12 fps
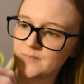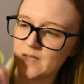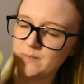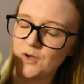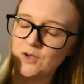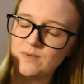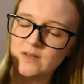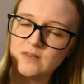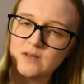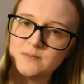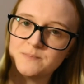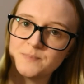I'm
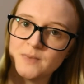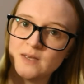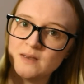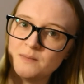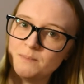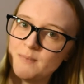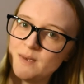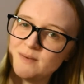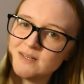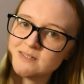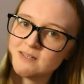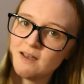hoping that
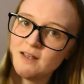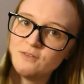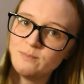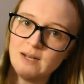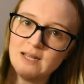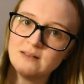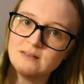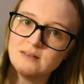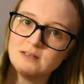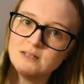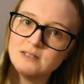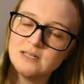maybe it's the kind of
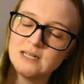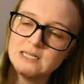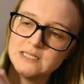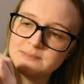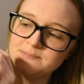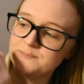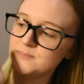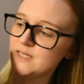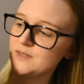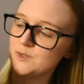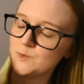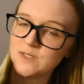plant that
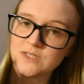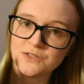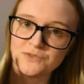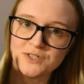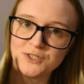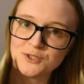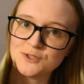in the winter it